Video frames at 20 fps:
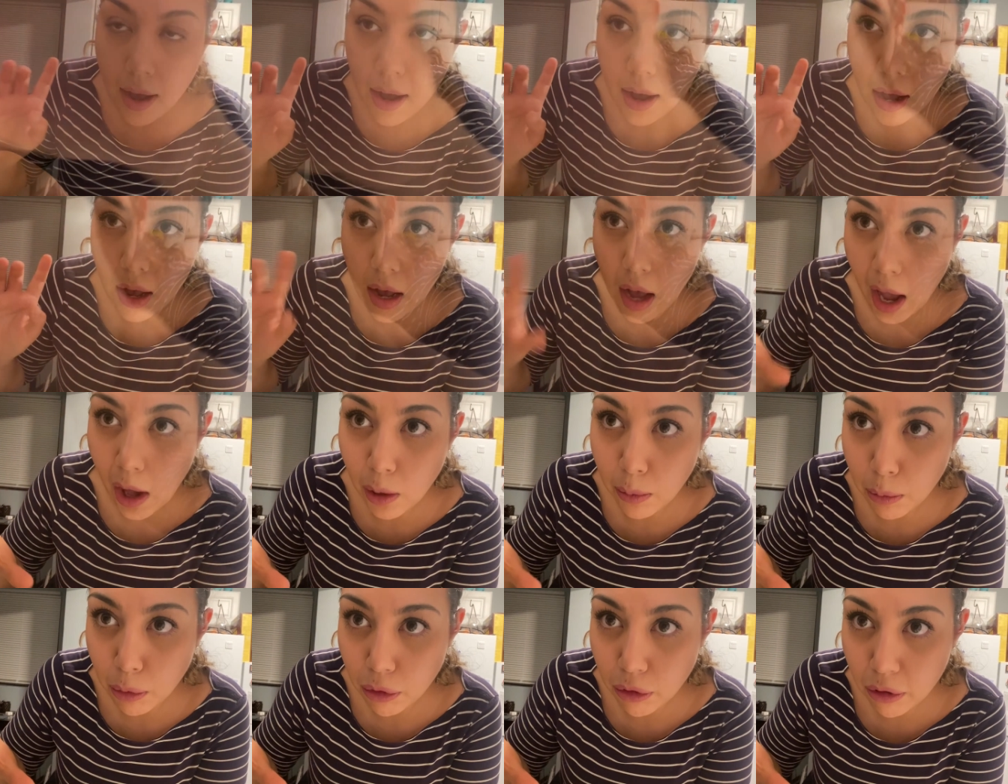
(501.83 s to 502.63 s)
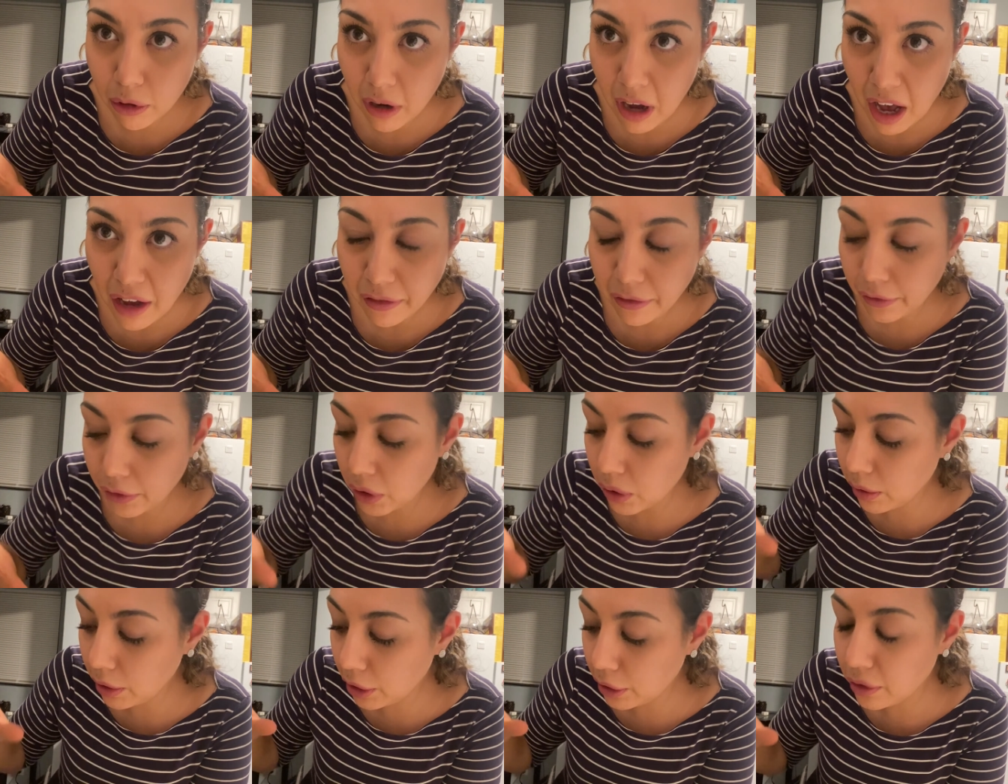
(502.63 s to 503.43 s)
I almost go off.
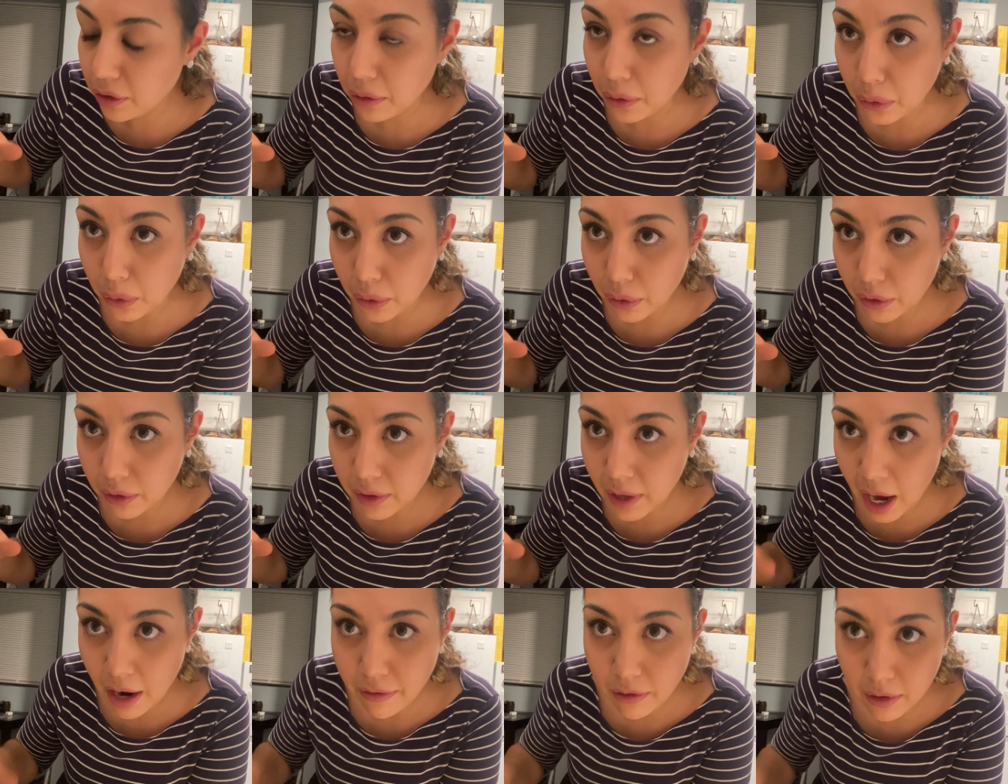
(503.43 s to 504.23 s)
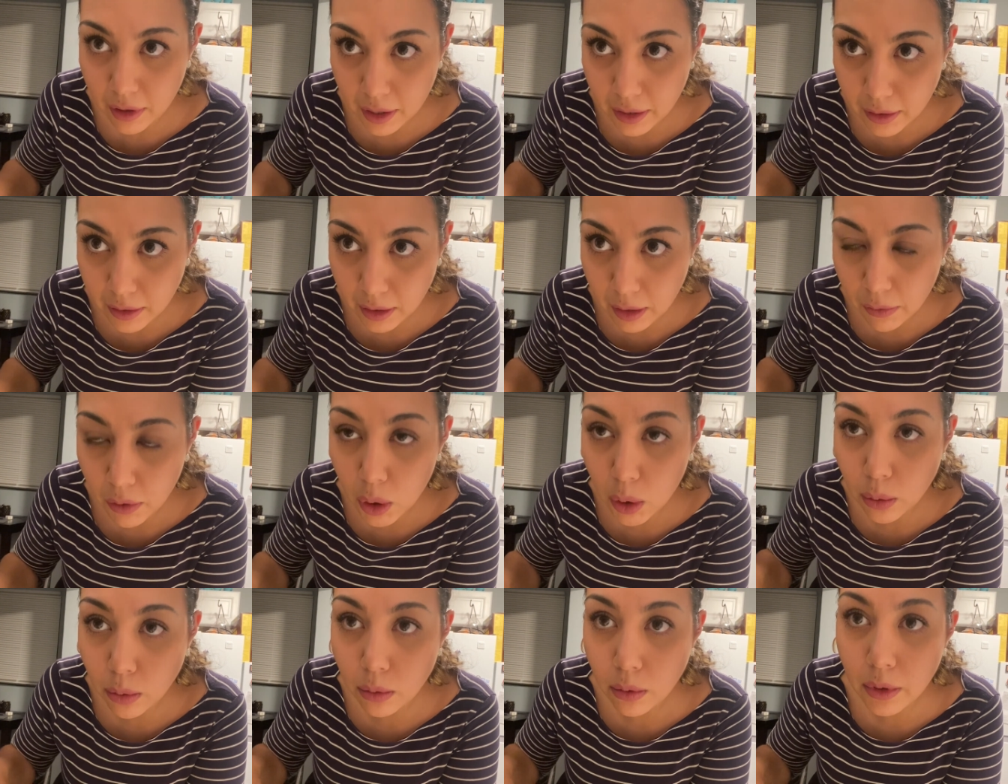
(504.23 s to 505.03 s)
You need to cover this. If
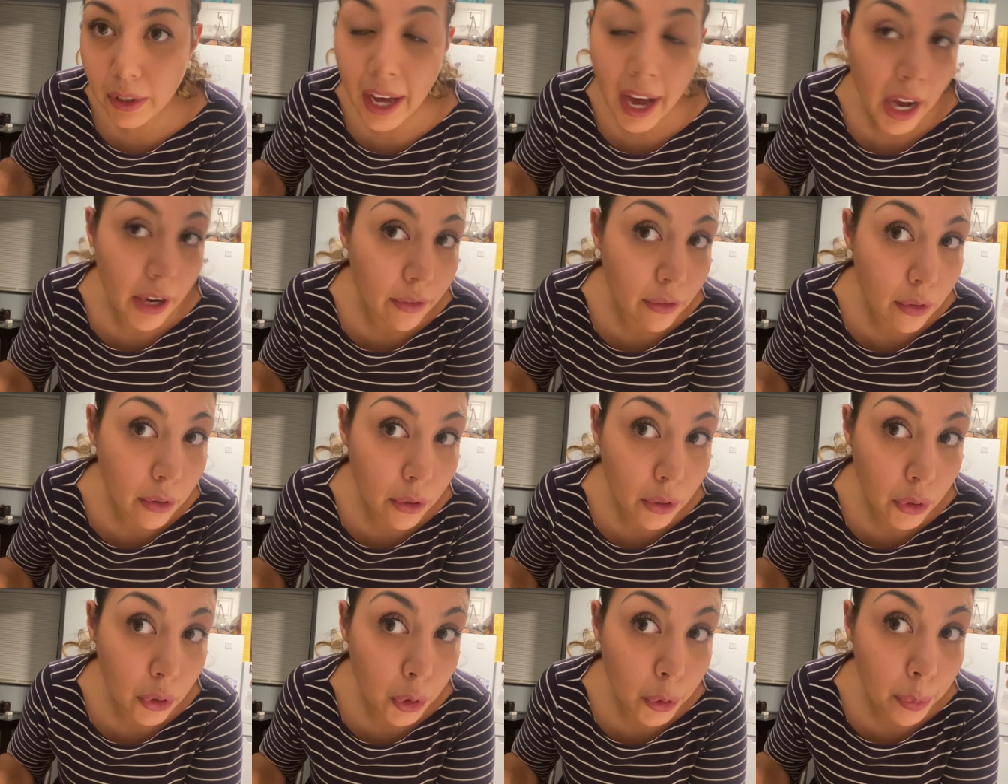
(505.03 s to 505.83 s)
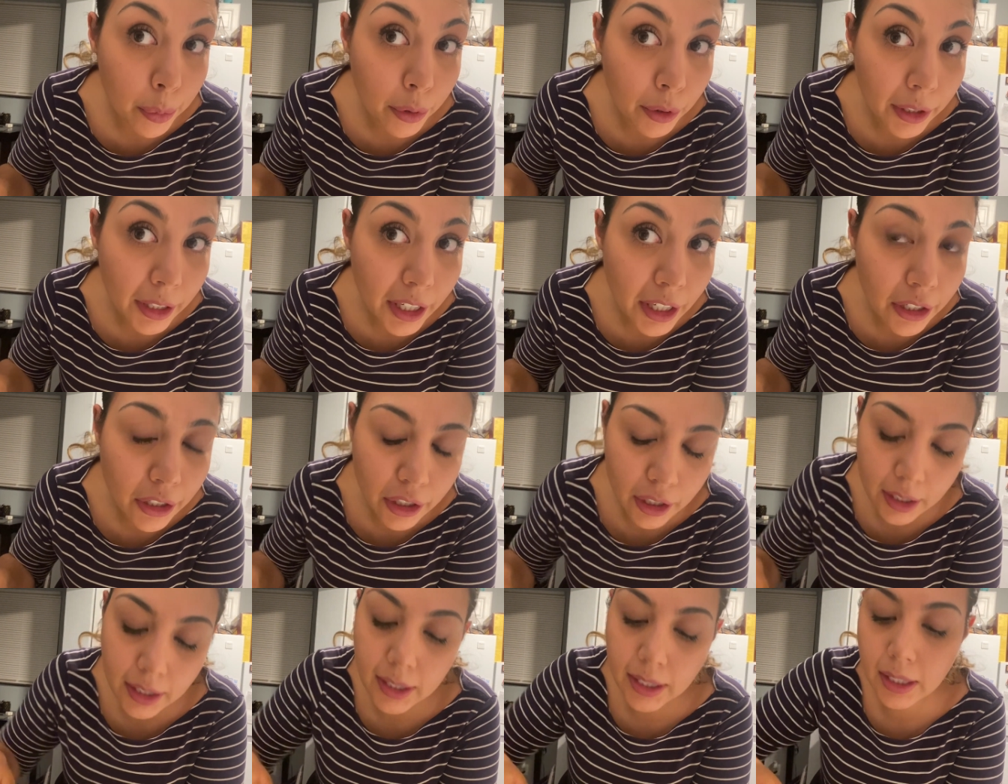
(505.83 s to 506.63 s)
you don't cover your
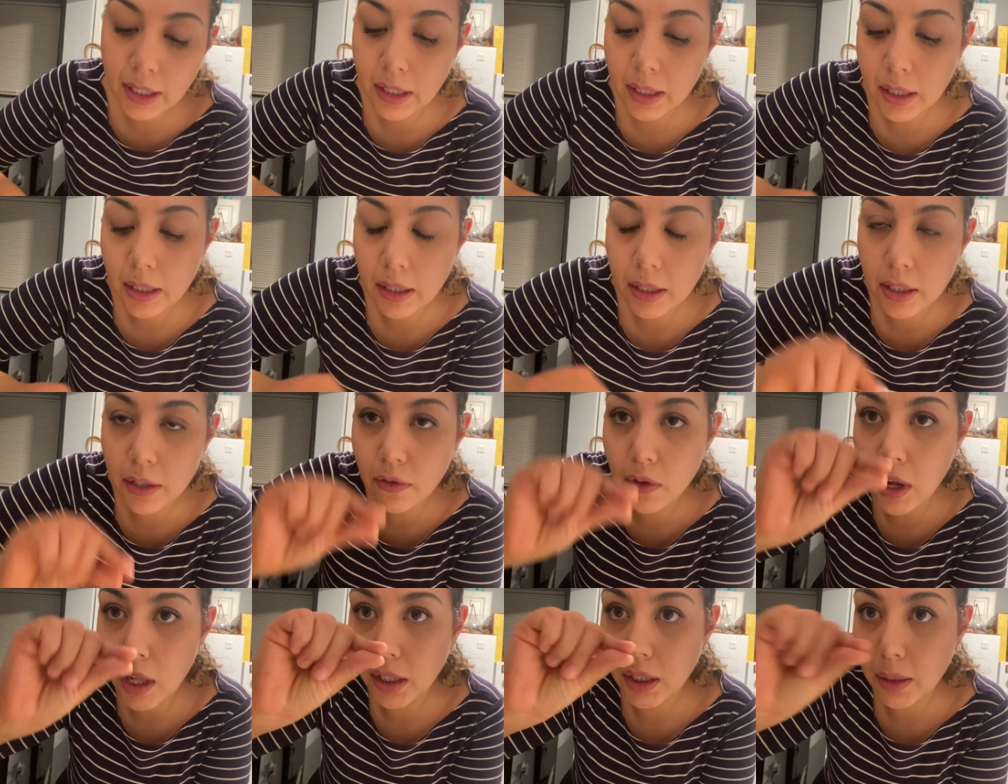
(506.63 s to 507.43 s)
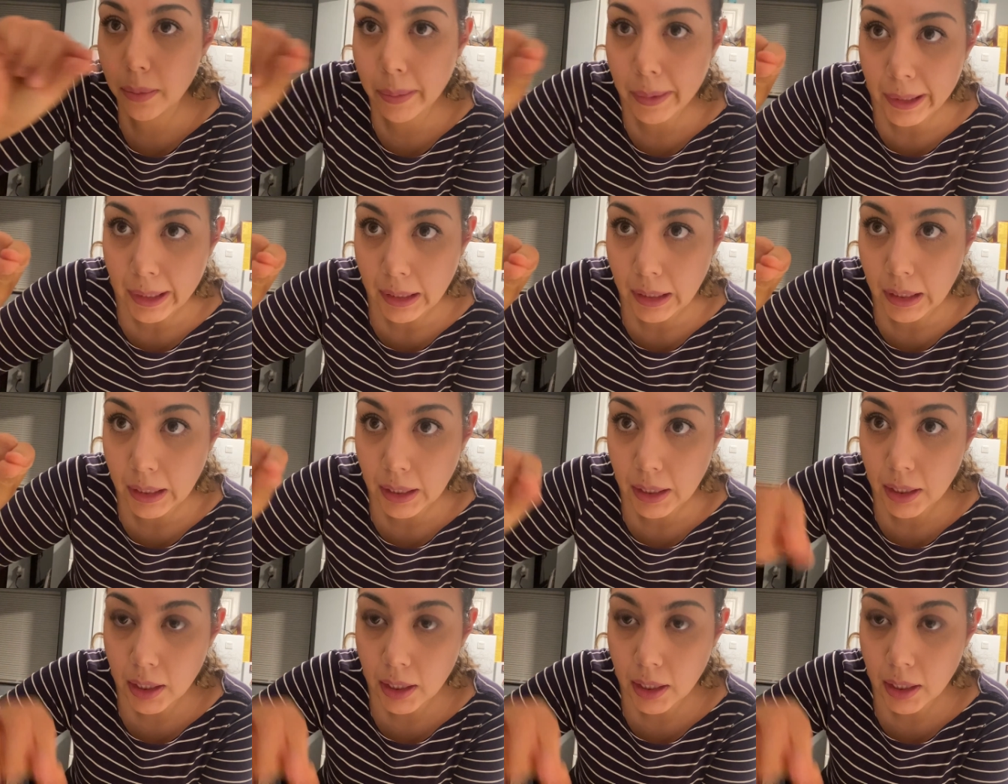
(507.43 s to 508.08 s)
pouliche, it's gonna develop a